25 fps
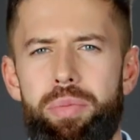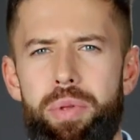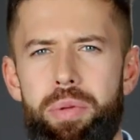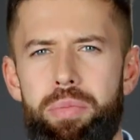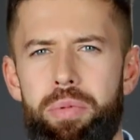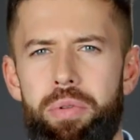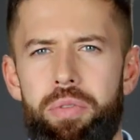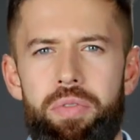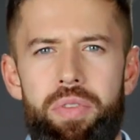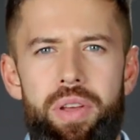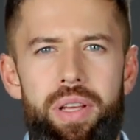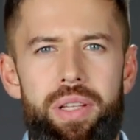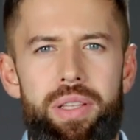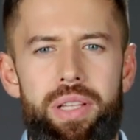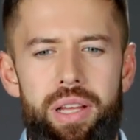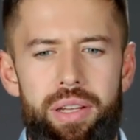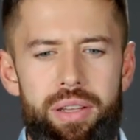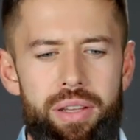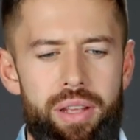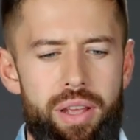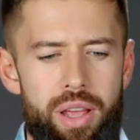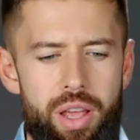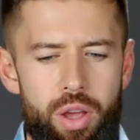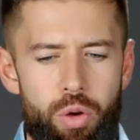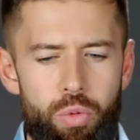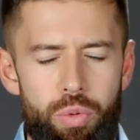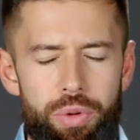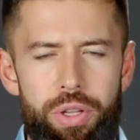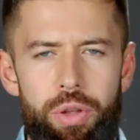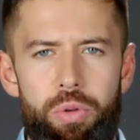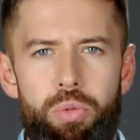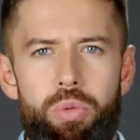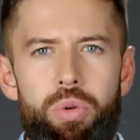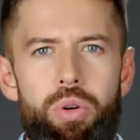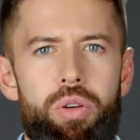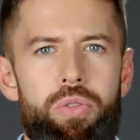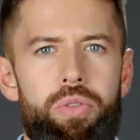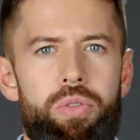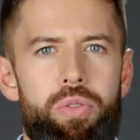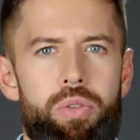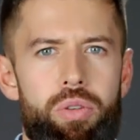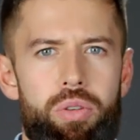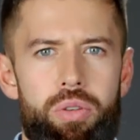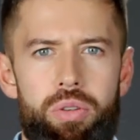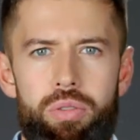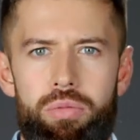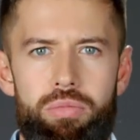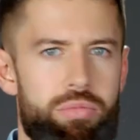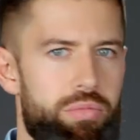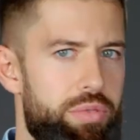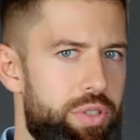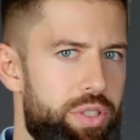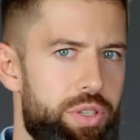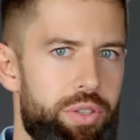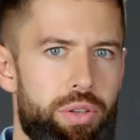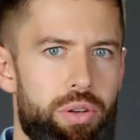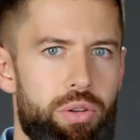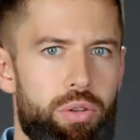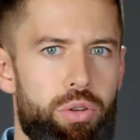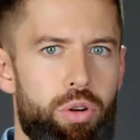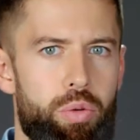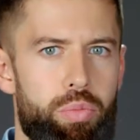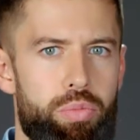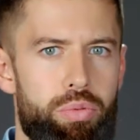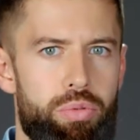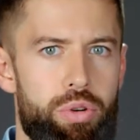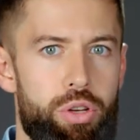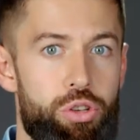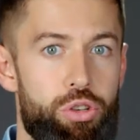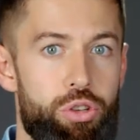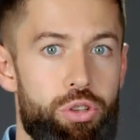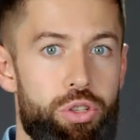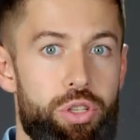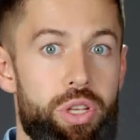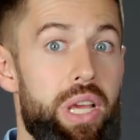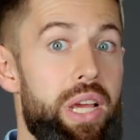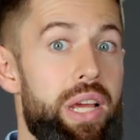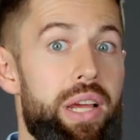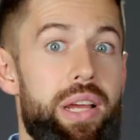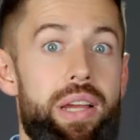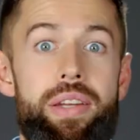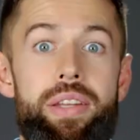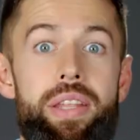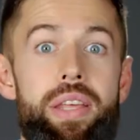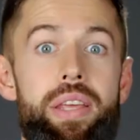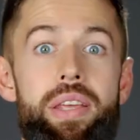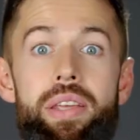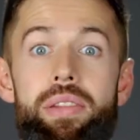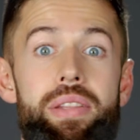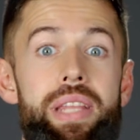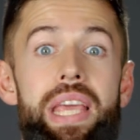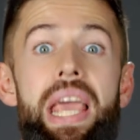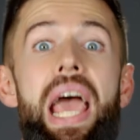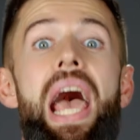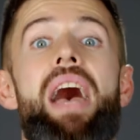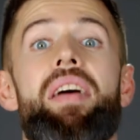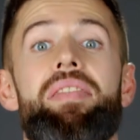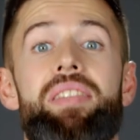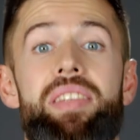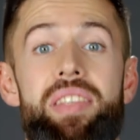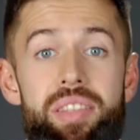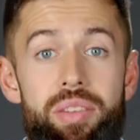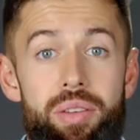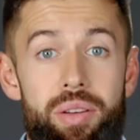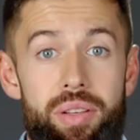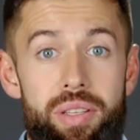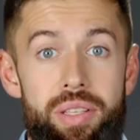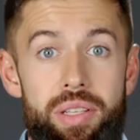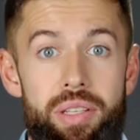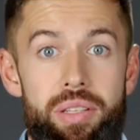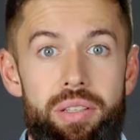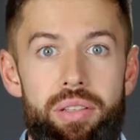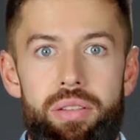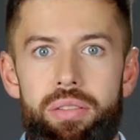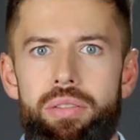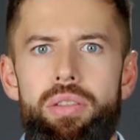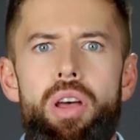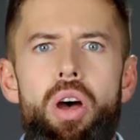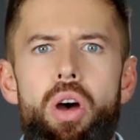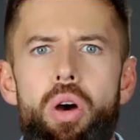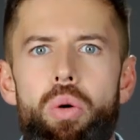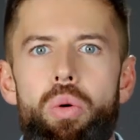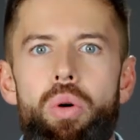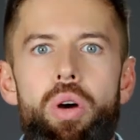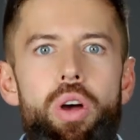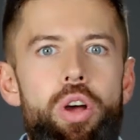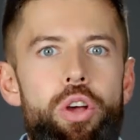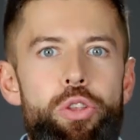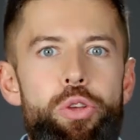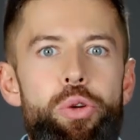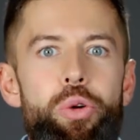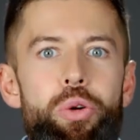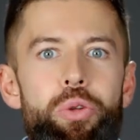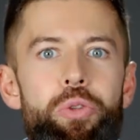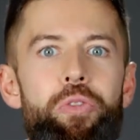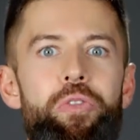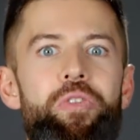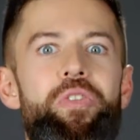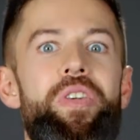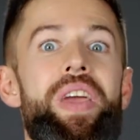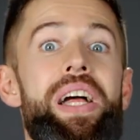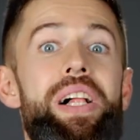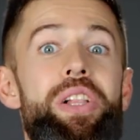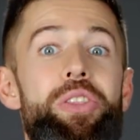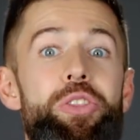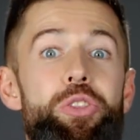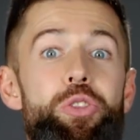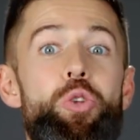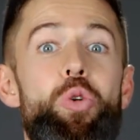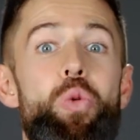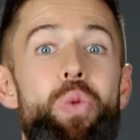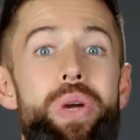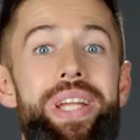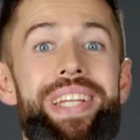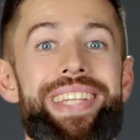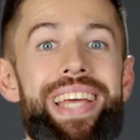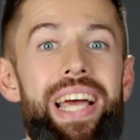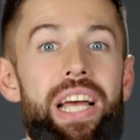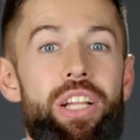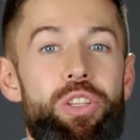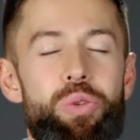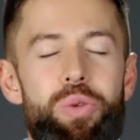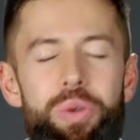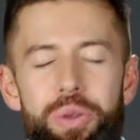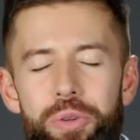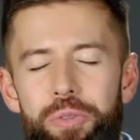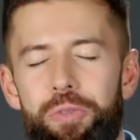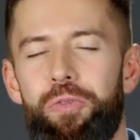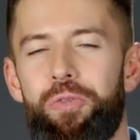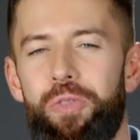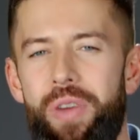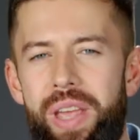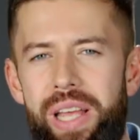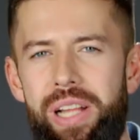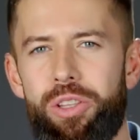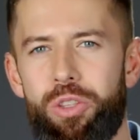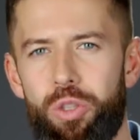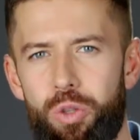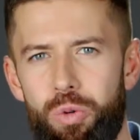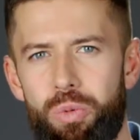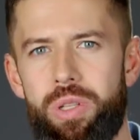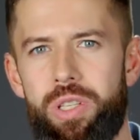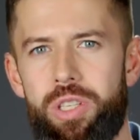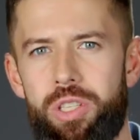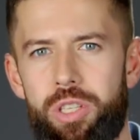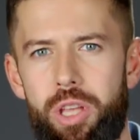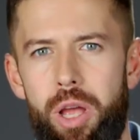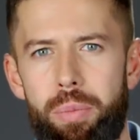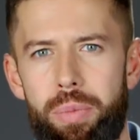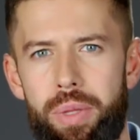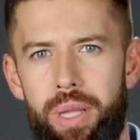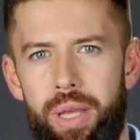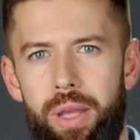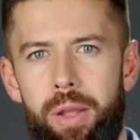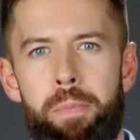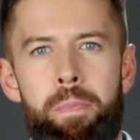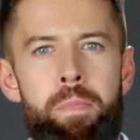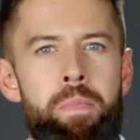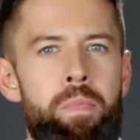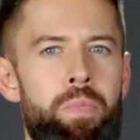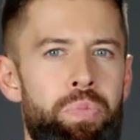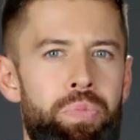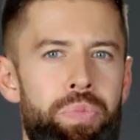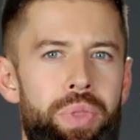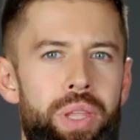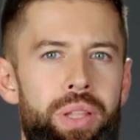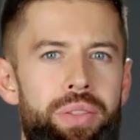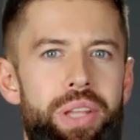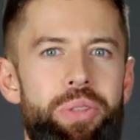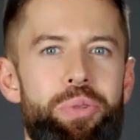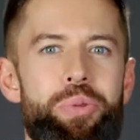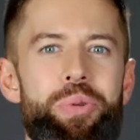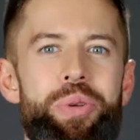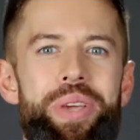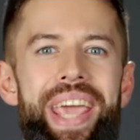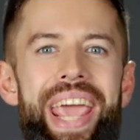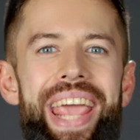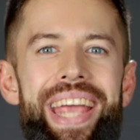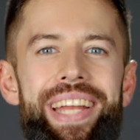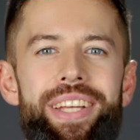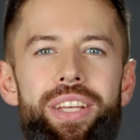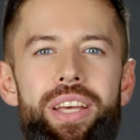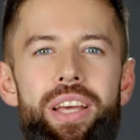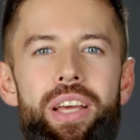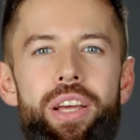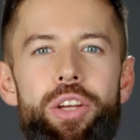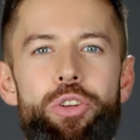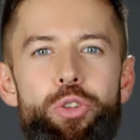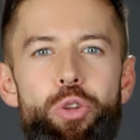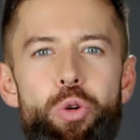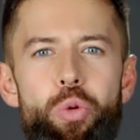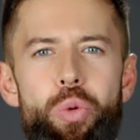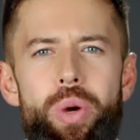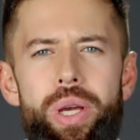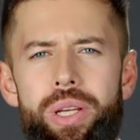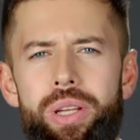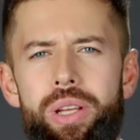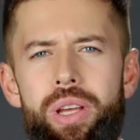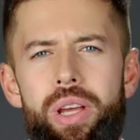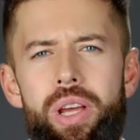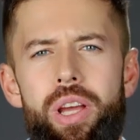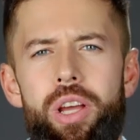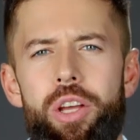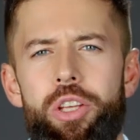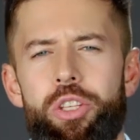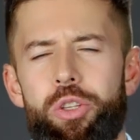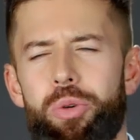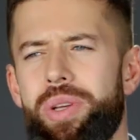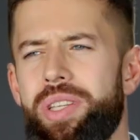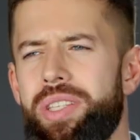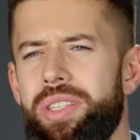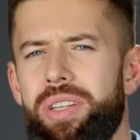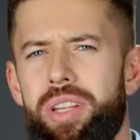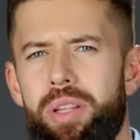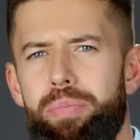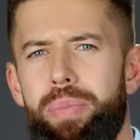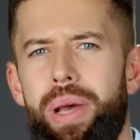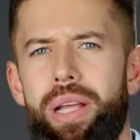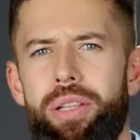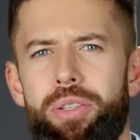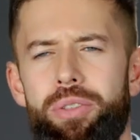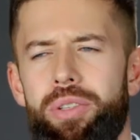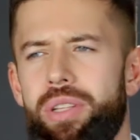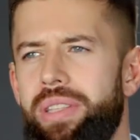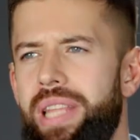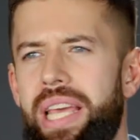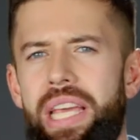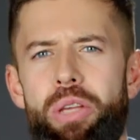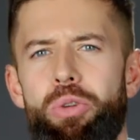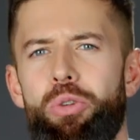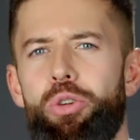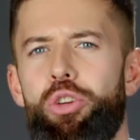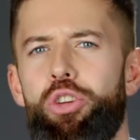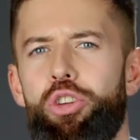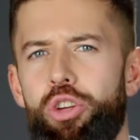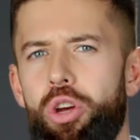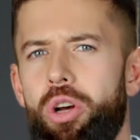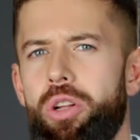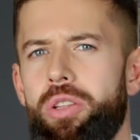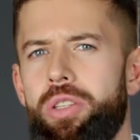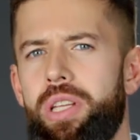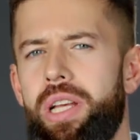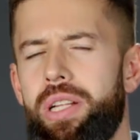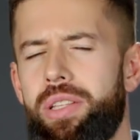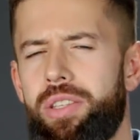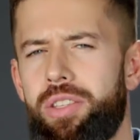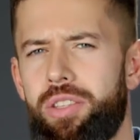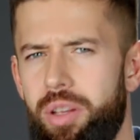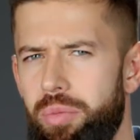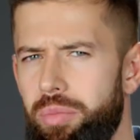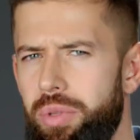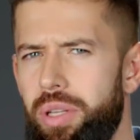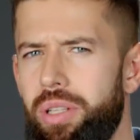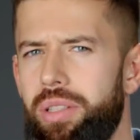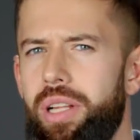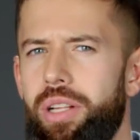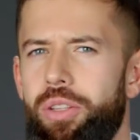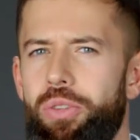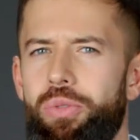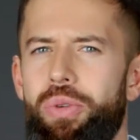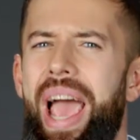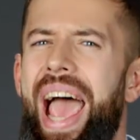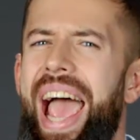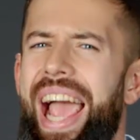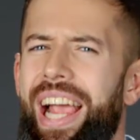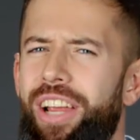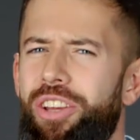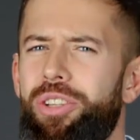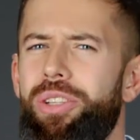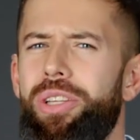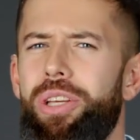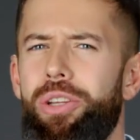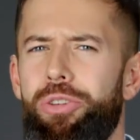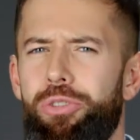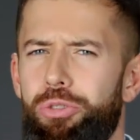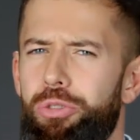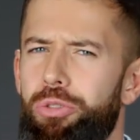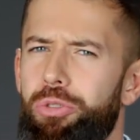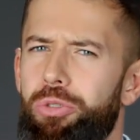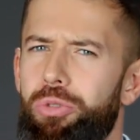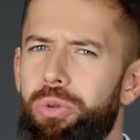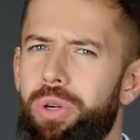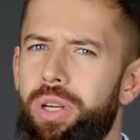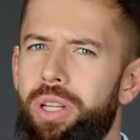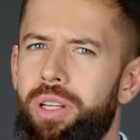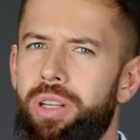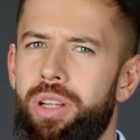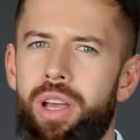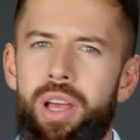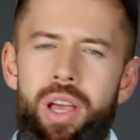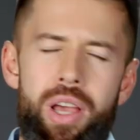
people think that when they work for certain corporations, they, they have to succeed. No, you could fail doing that. You could fail doing something that you hate doing. So isn't it better to take your shots at something that you actually enjoy doing?